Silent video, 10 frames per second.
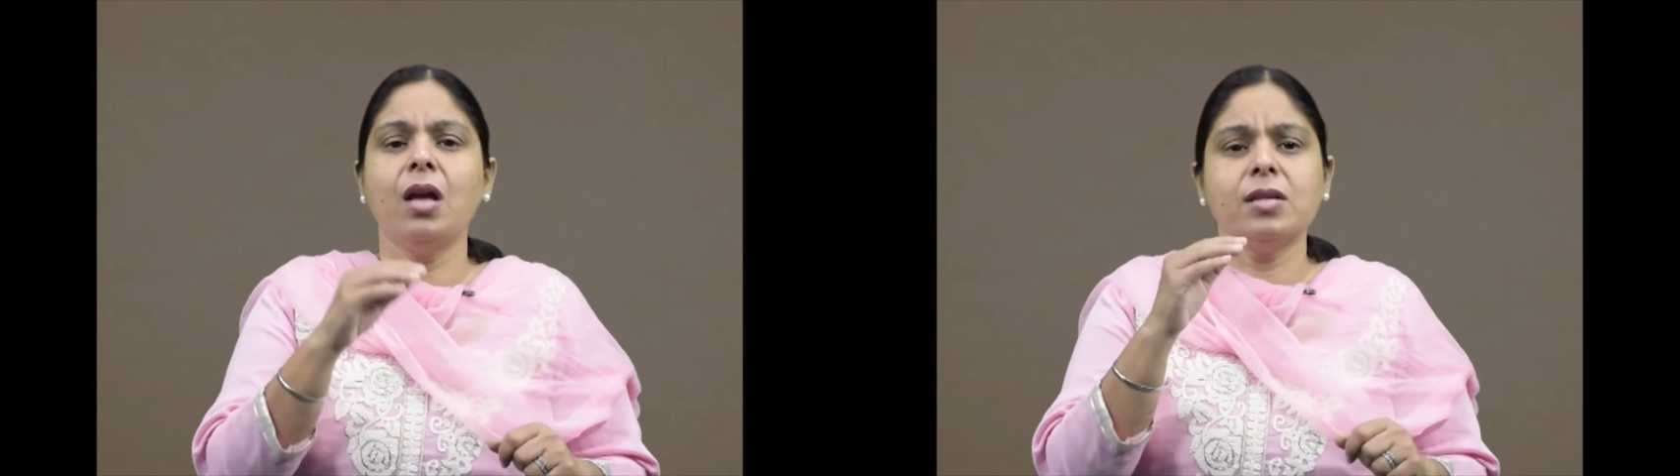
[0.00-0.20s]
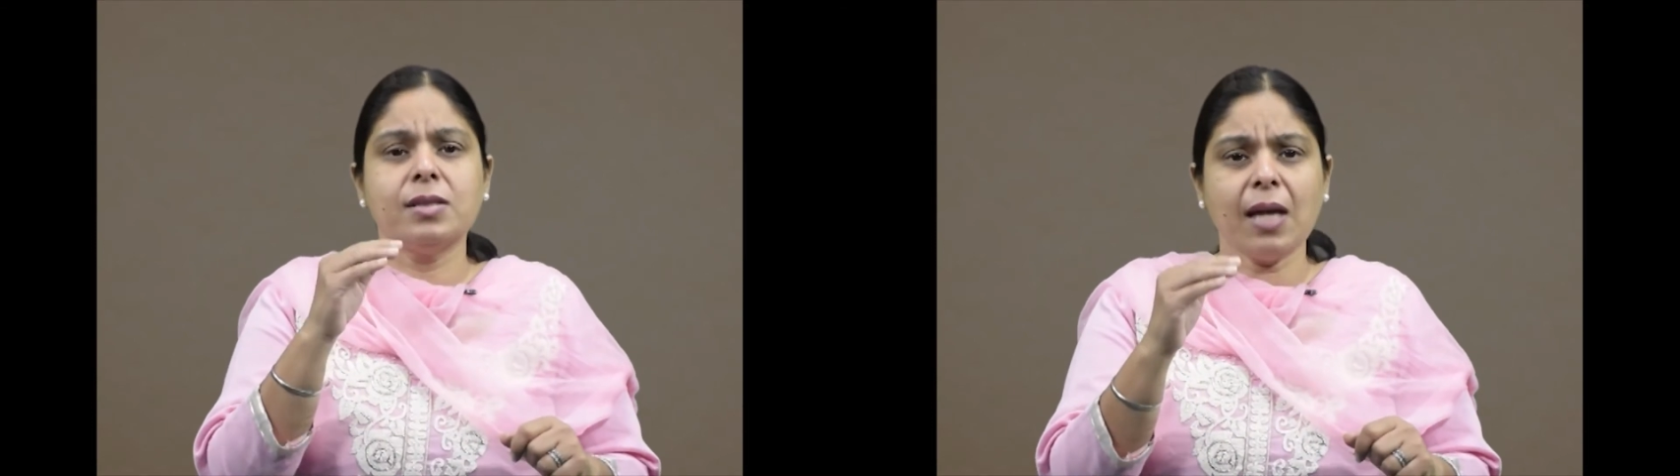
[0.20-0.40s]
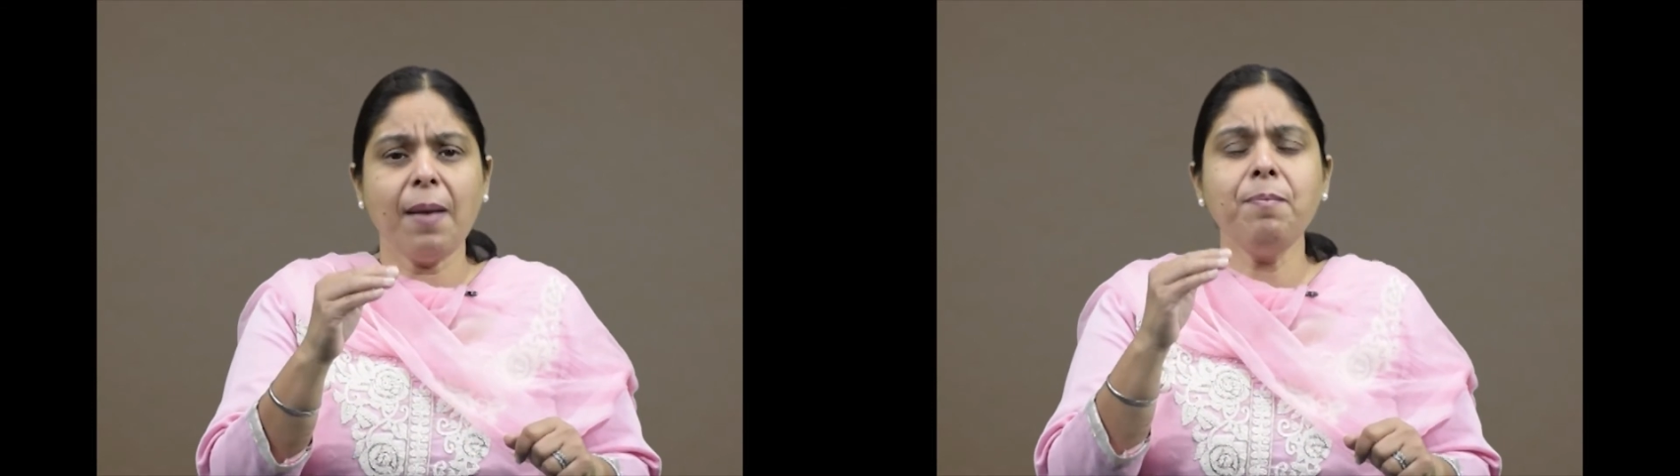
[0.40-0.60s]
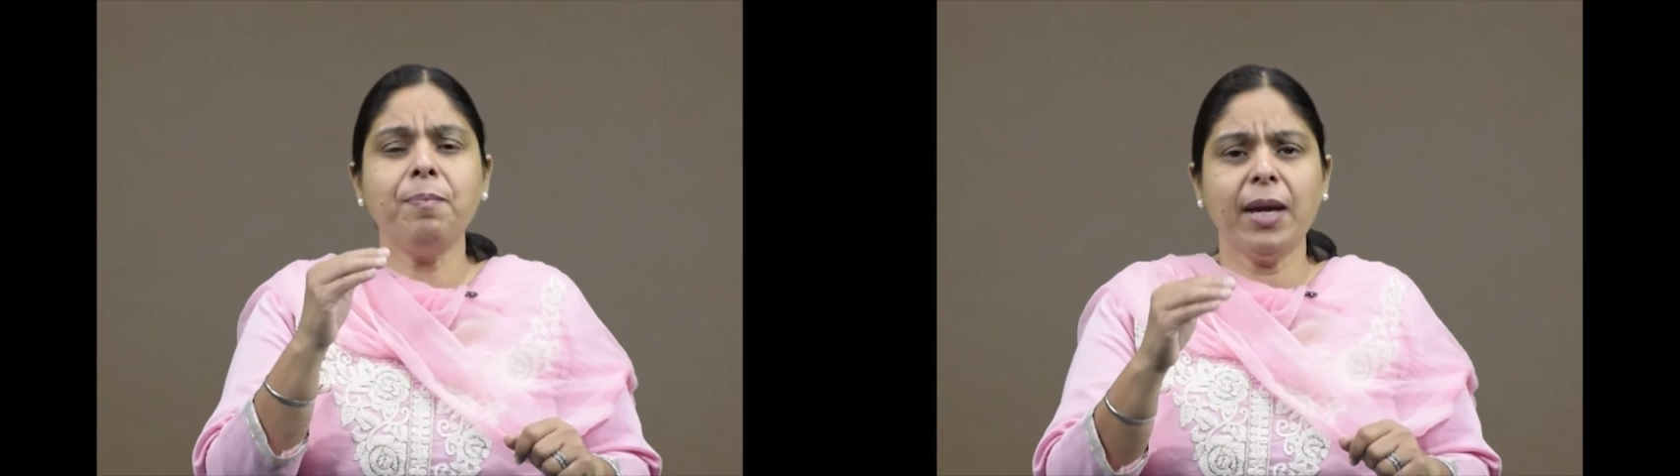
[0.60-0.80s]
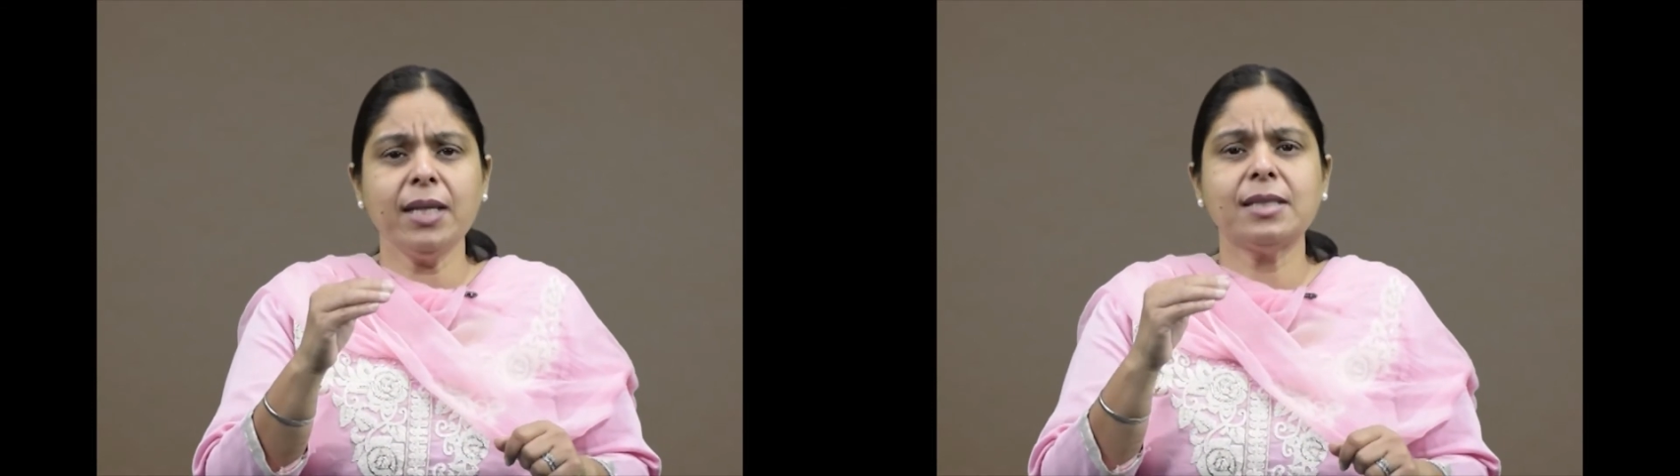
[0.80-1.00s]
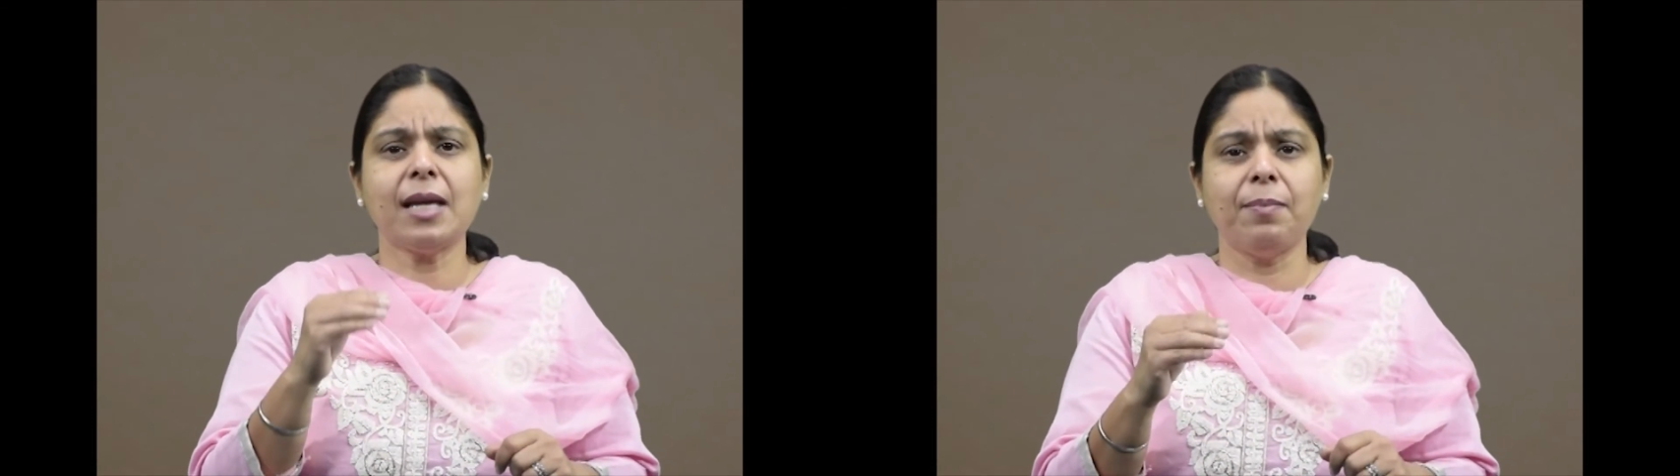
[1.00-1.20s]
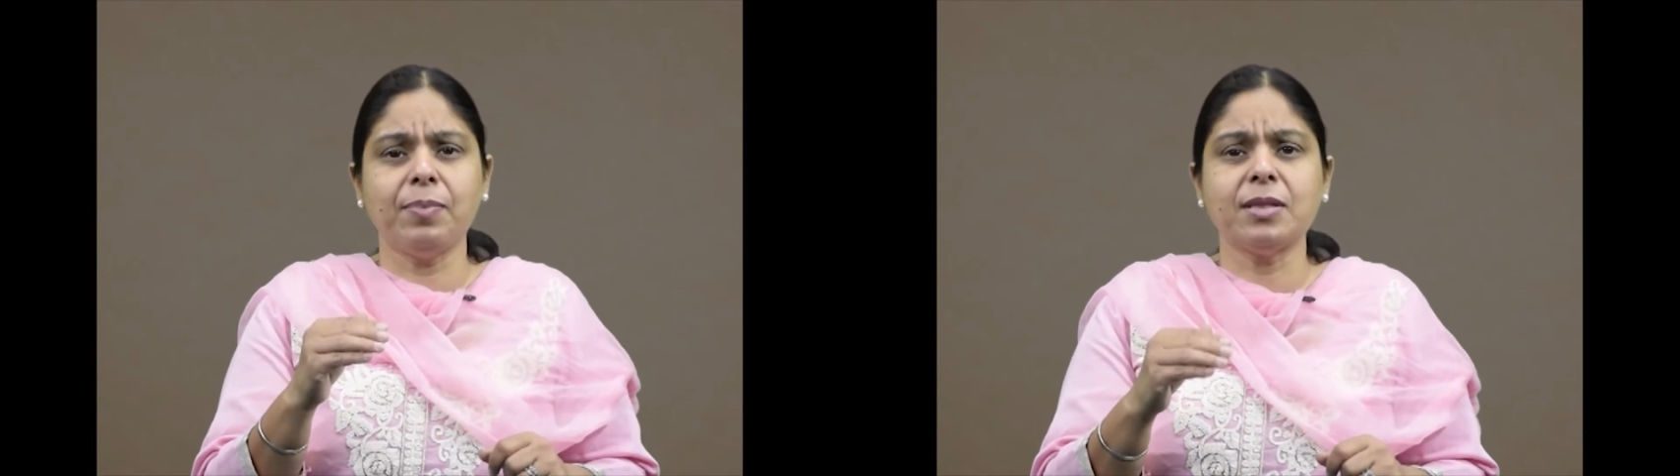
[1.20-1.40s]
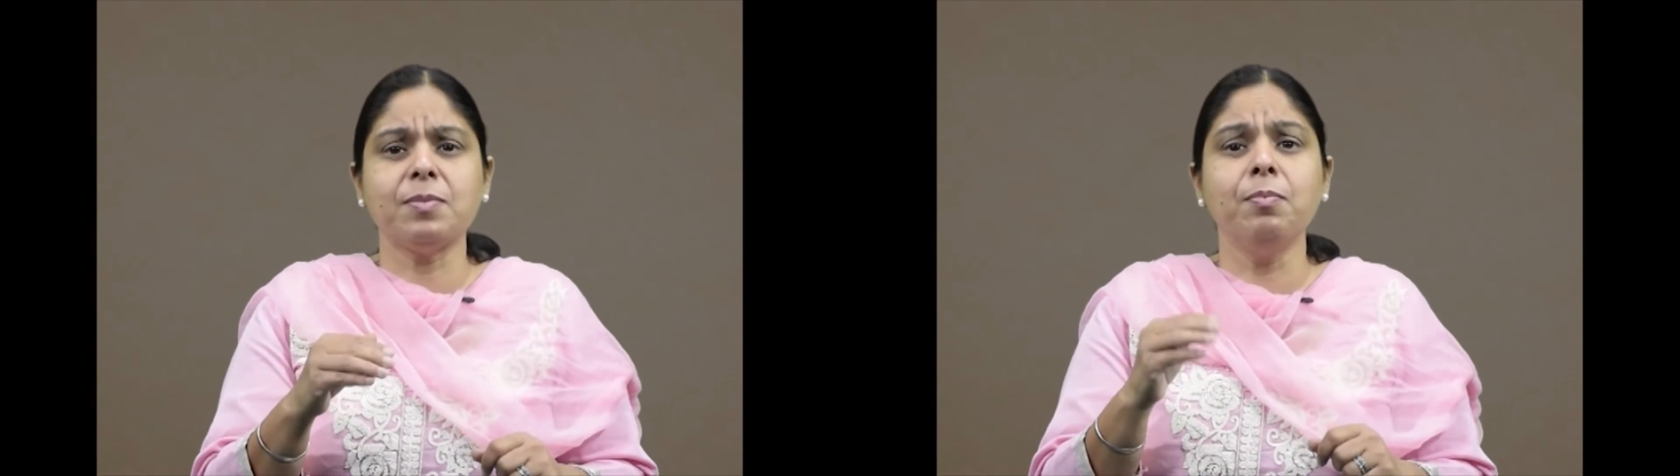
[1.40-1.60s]
Some paint
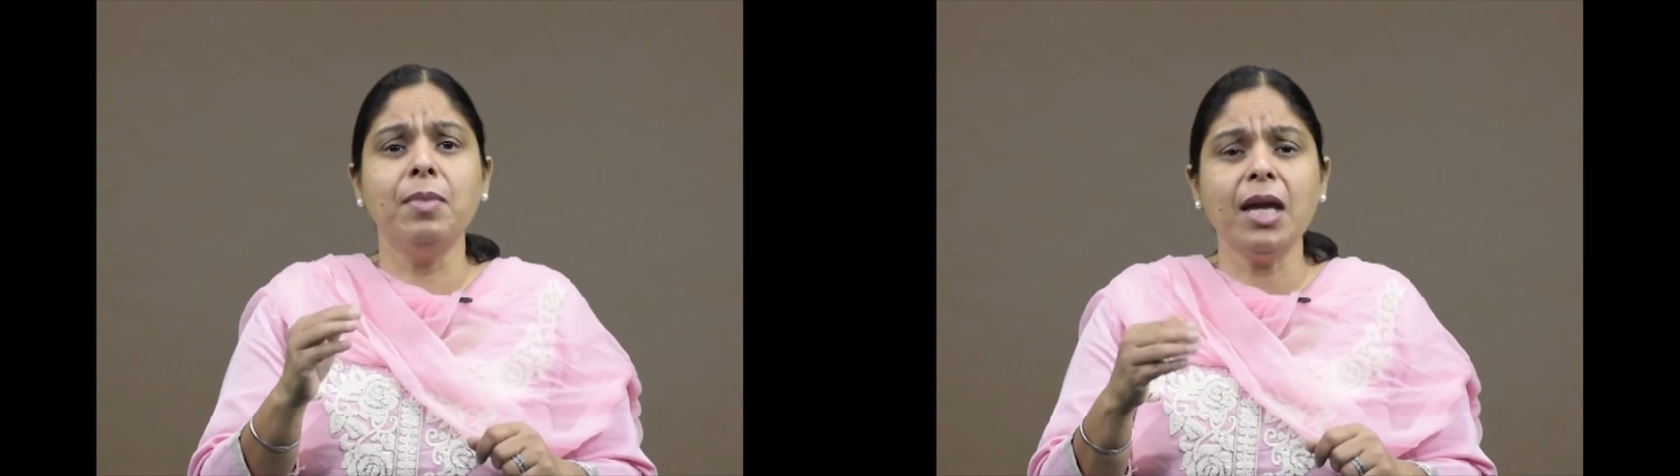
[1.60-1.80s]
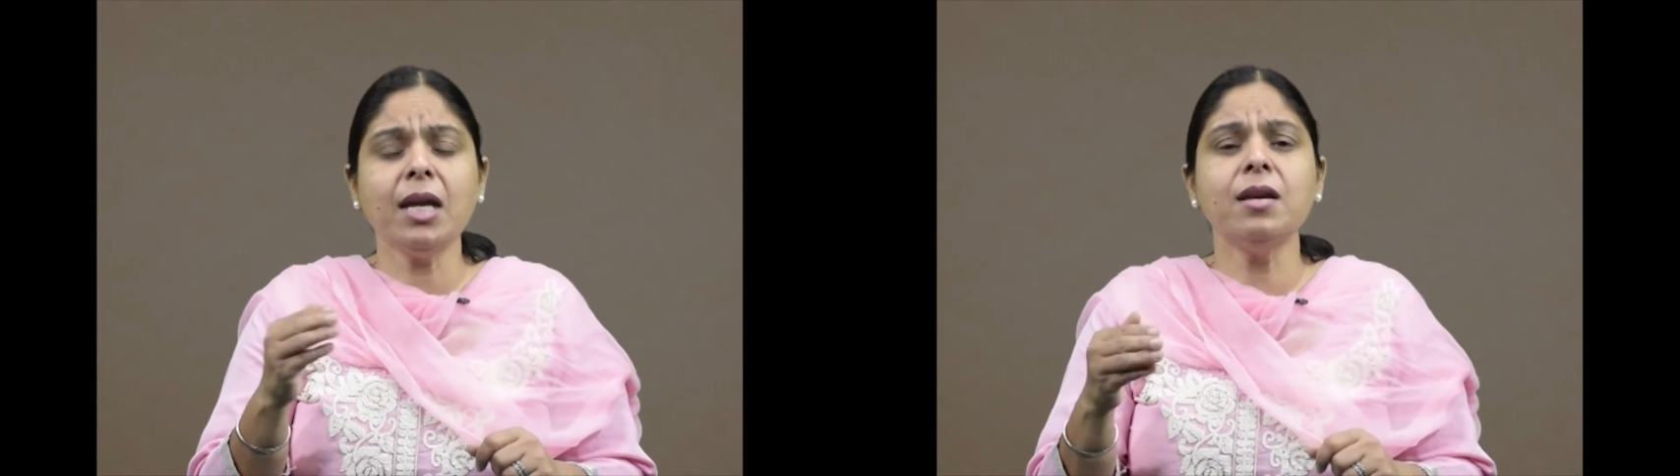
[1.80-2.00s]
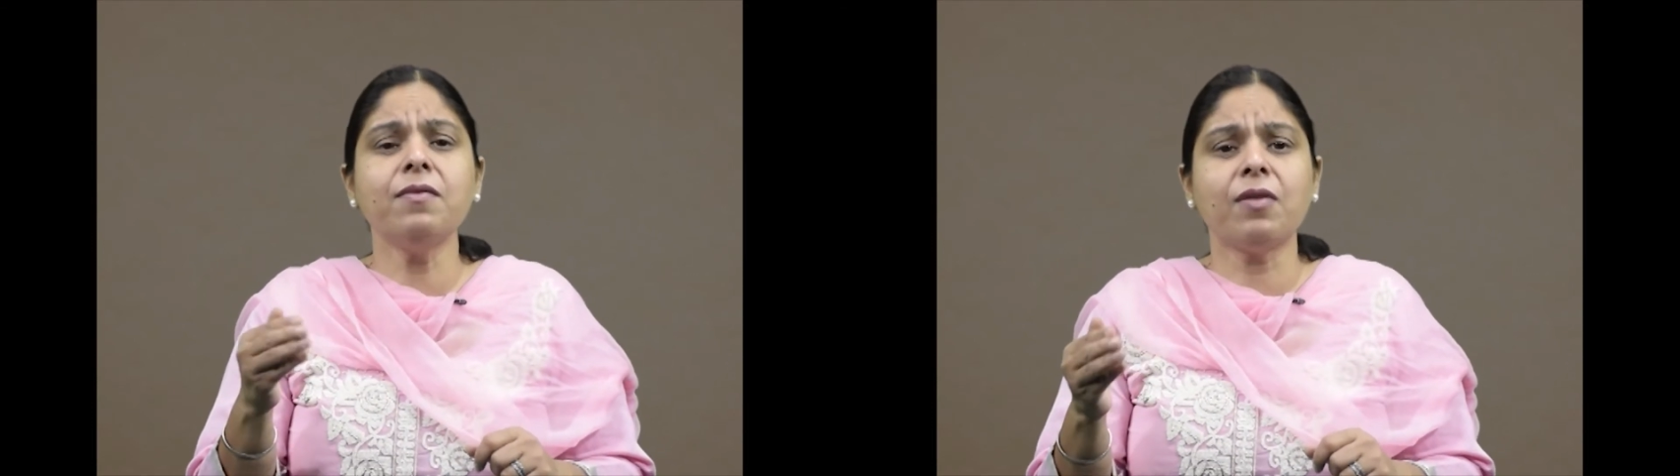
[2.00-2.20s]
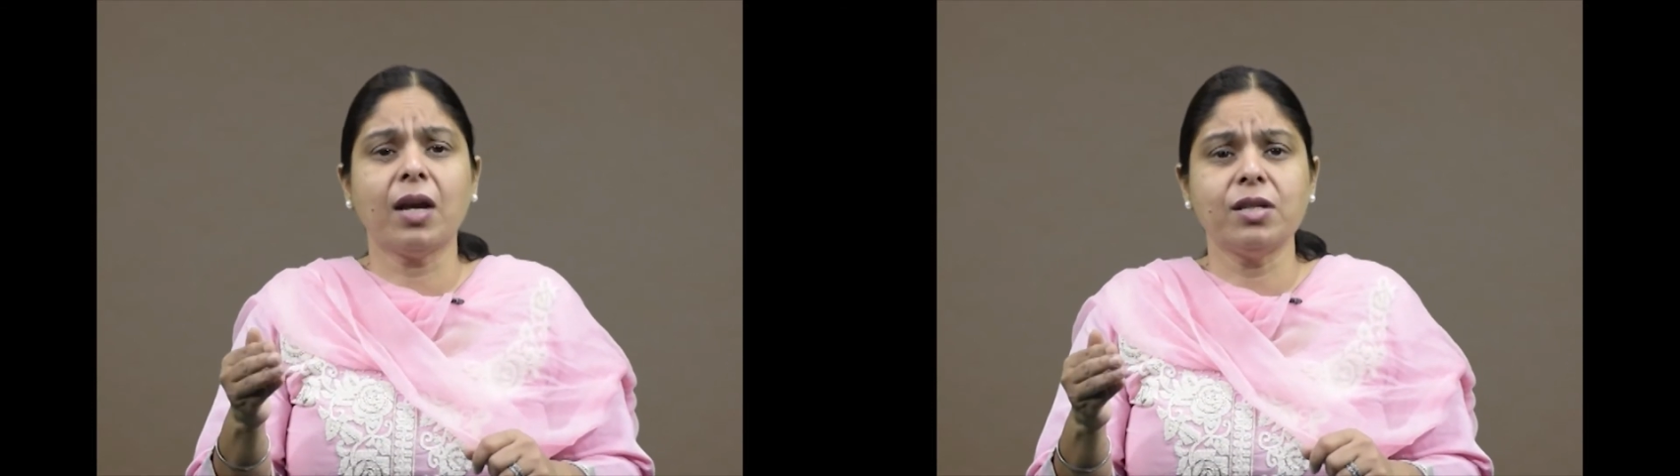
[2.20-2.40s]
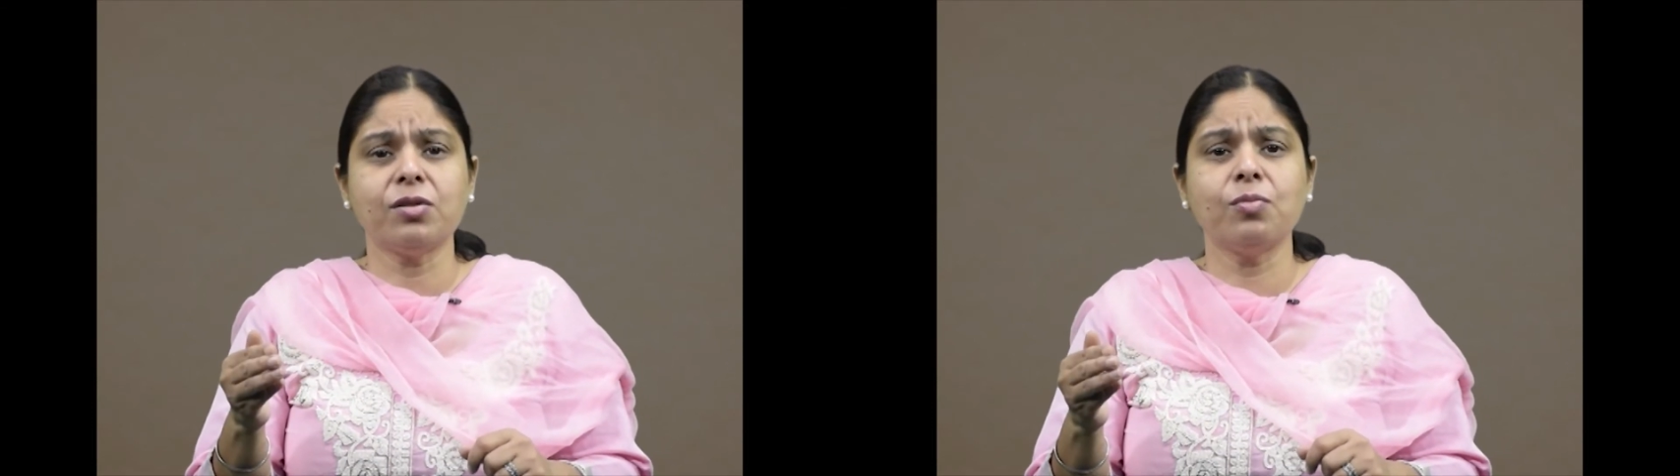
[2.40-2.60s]
samples may give rise to